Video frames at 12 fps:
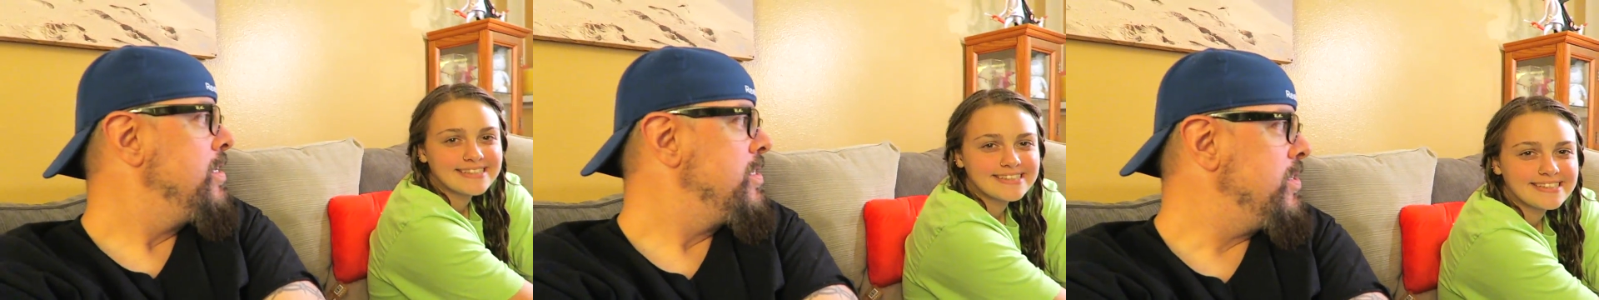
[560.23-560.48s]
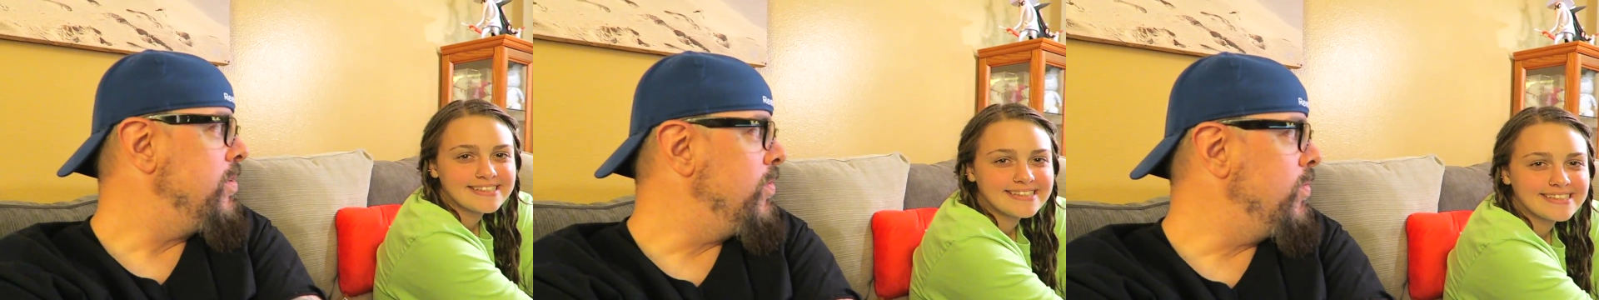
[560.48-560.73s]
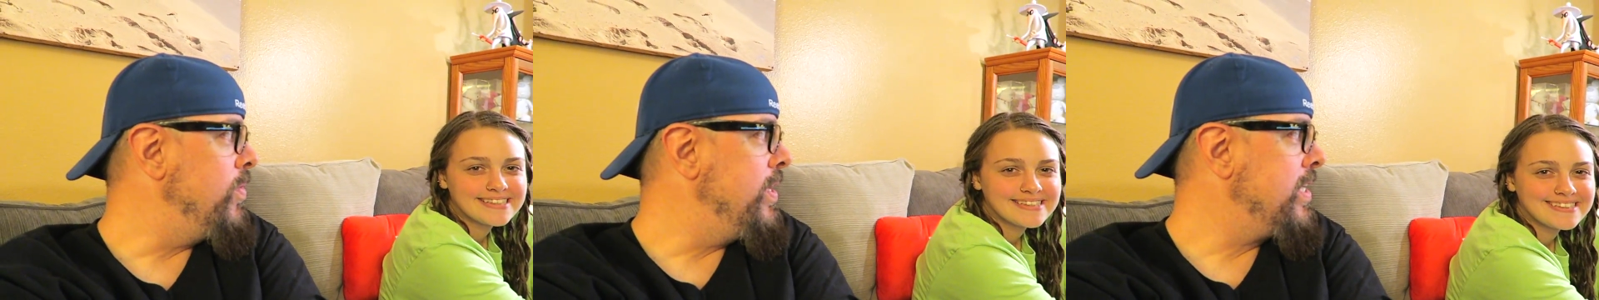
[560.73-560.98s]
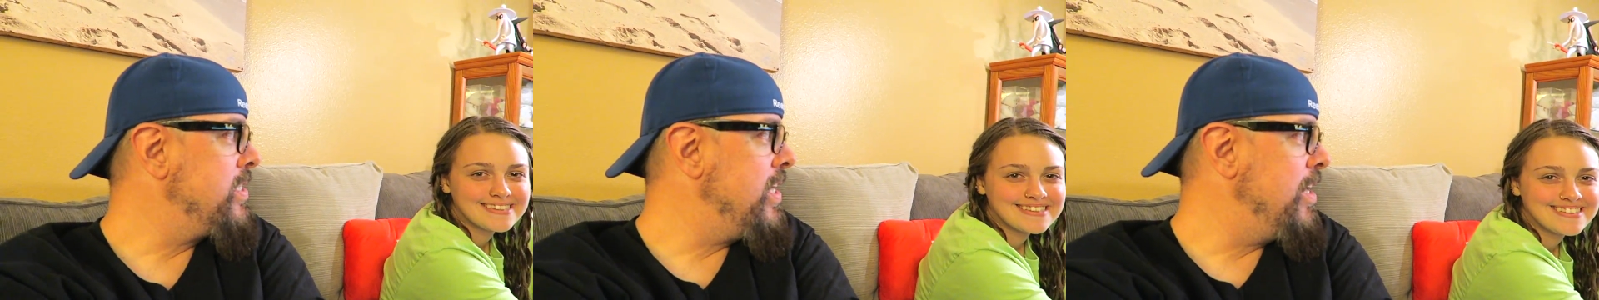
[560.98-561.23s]
Speaker 1: So
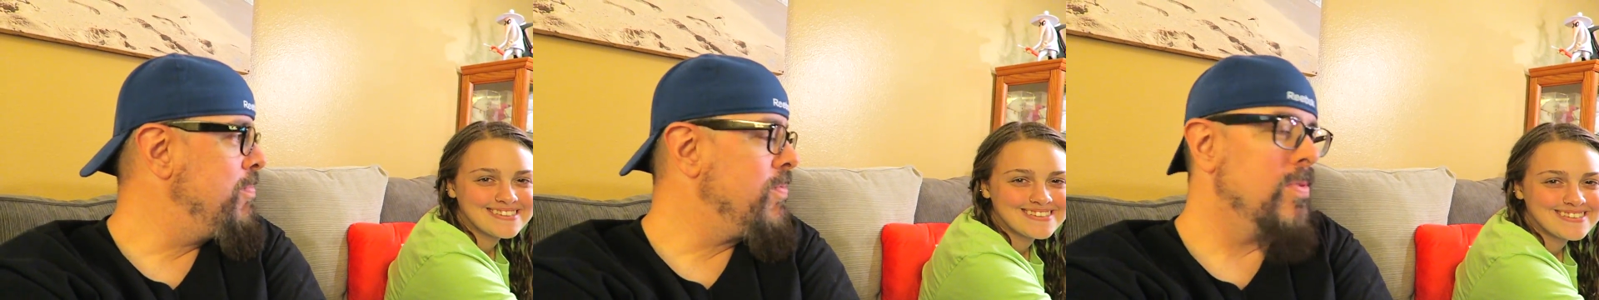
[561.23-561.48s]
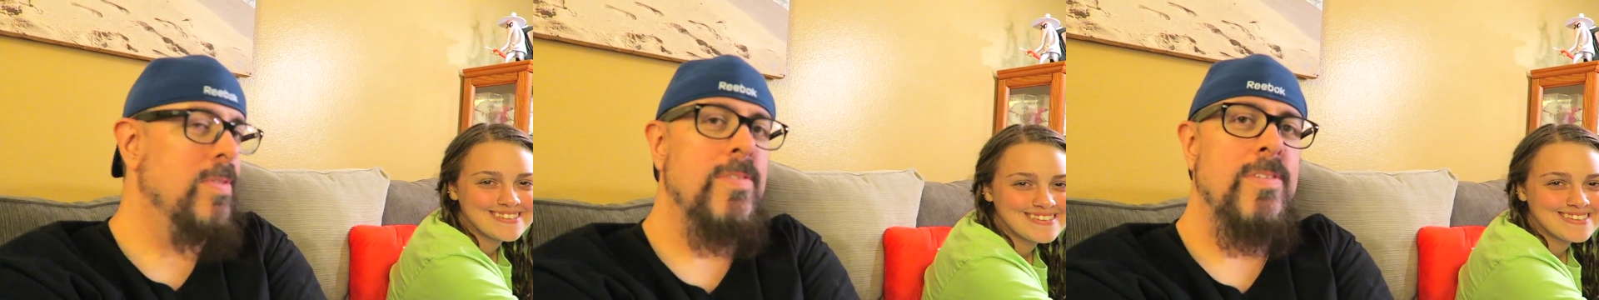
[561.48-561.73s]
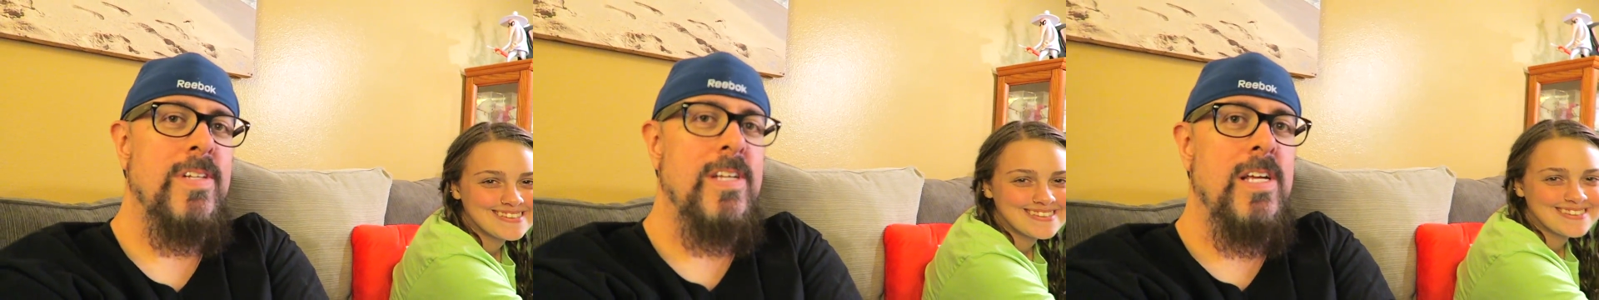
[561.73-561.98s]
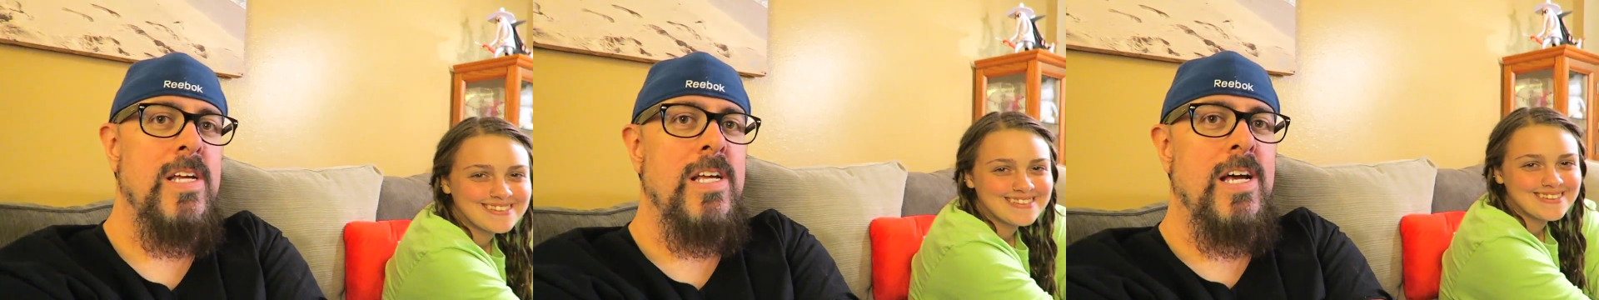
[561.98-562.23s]
next April,
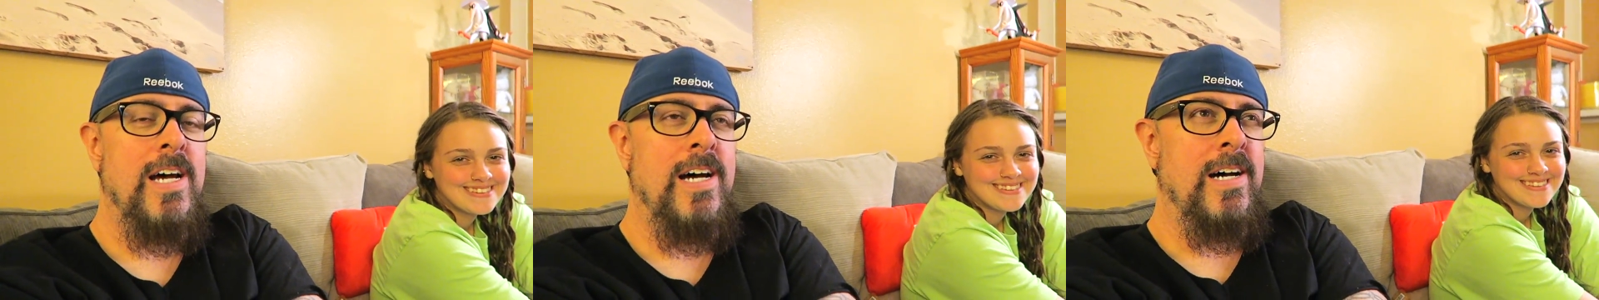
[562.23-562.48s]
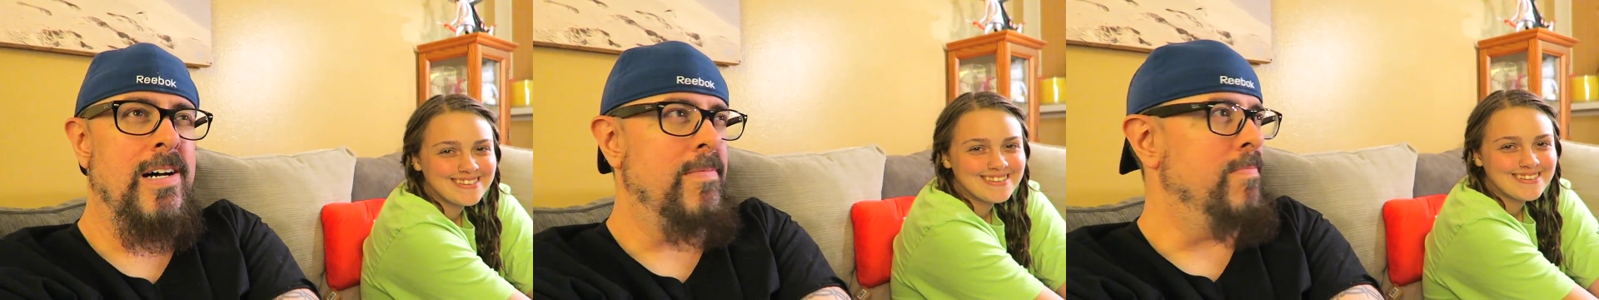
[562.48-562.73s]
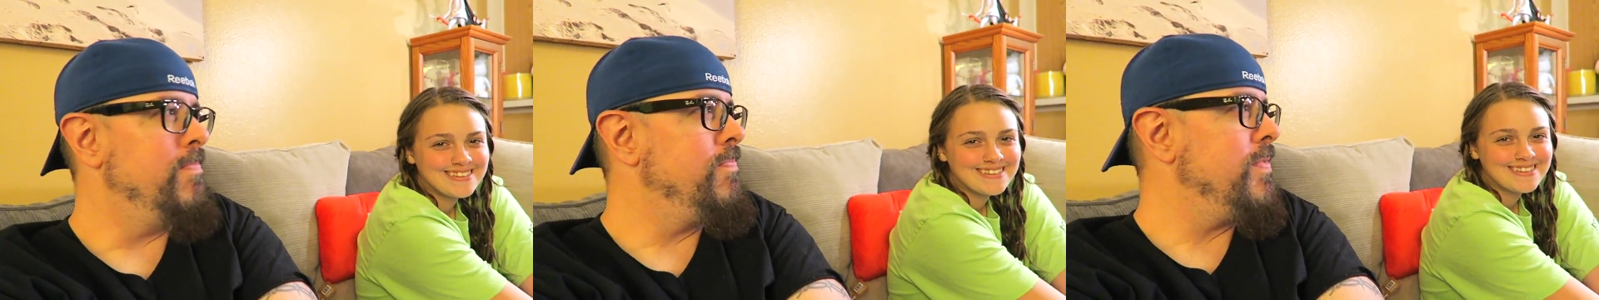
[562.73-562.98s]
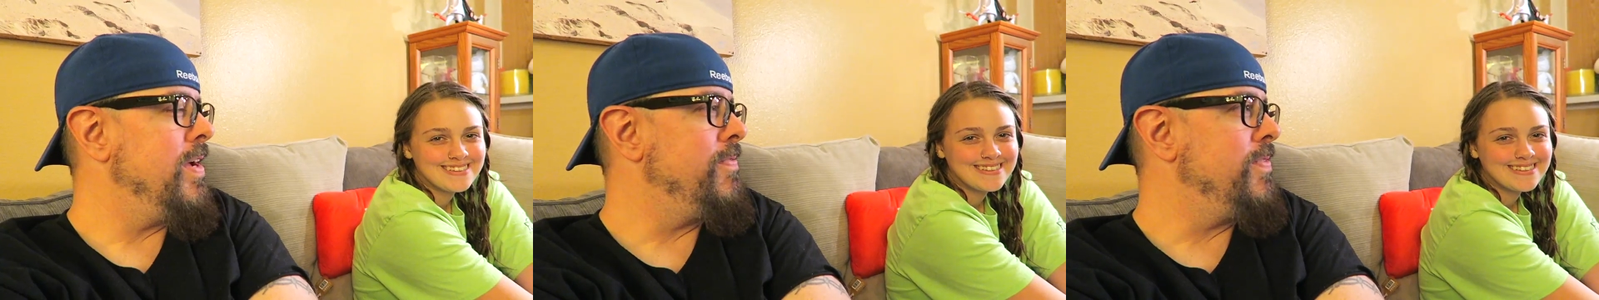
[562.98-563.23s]
um,
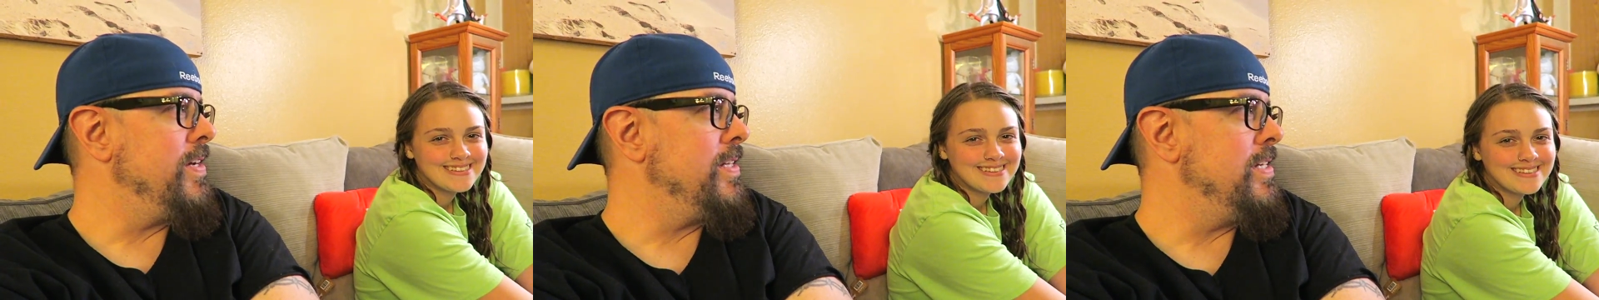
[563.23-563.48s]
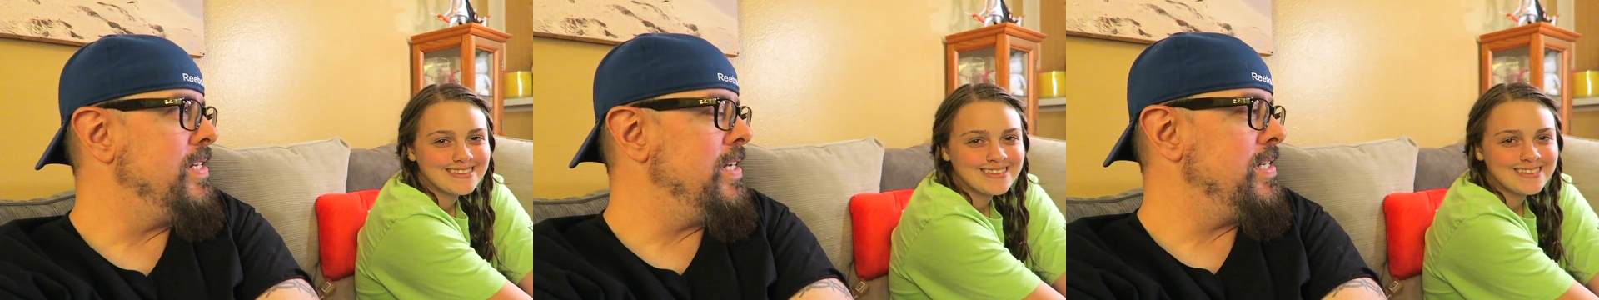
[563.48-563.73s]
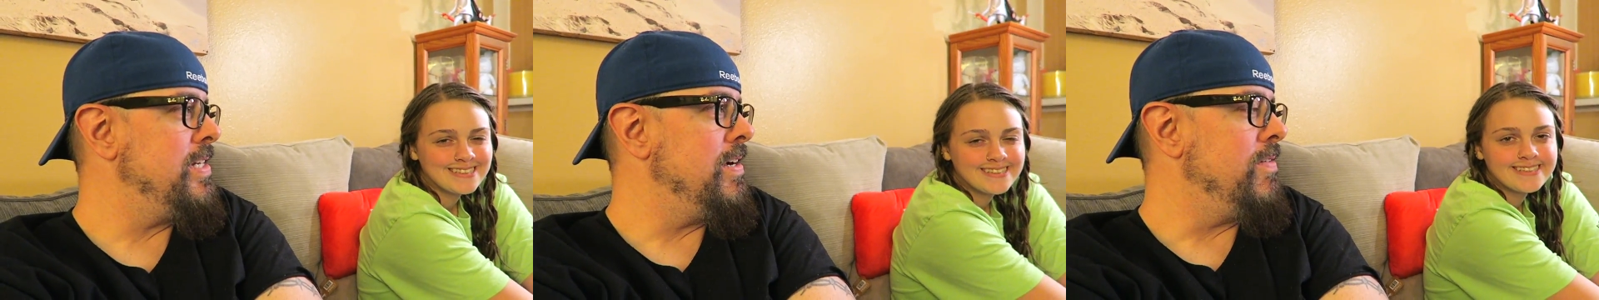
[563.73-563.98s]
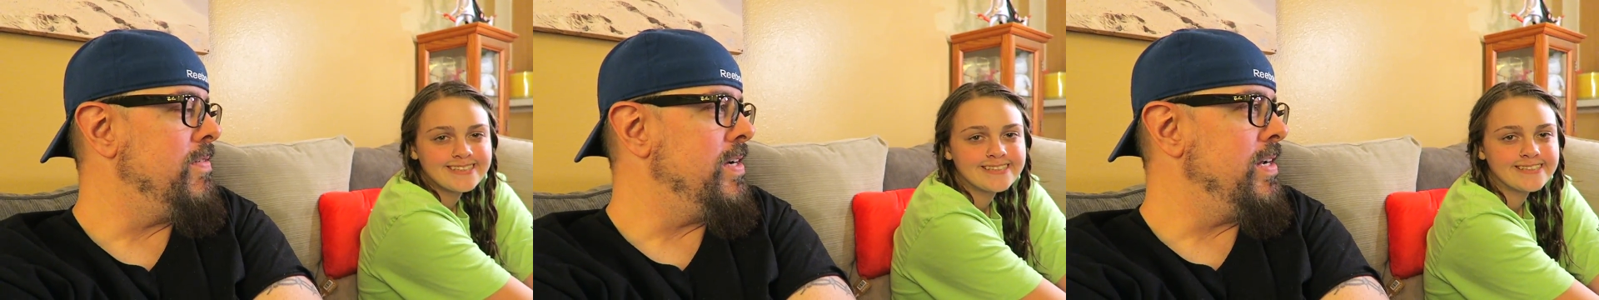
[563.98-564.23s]
I forgot the dates now
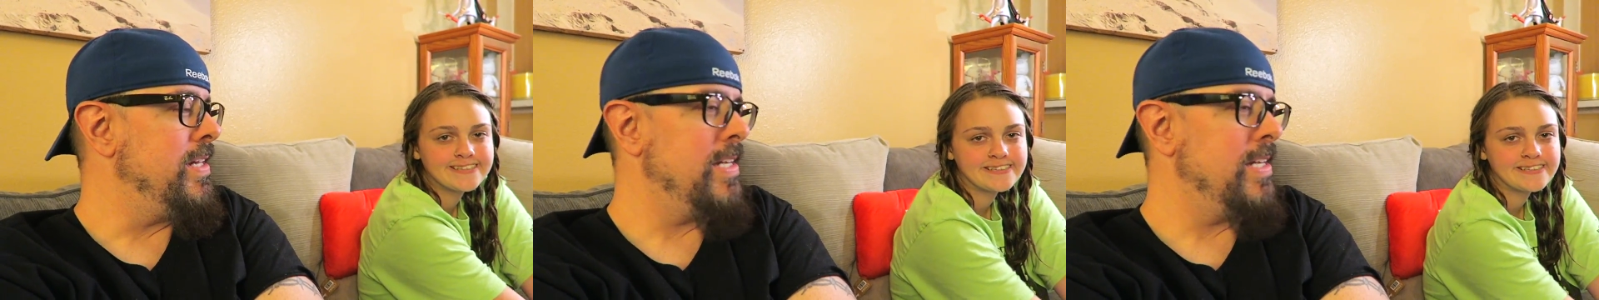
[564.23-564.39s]
already.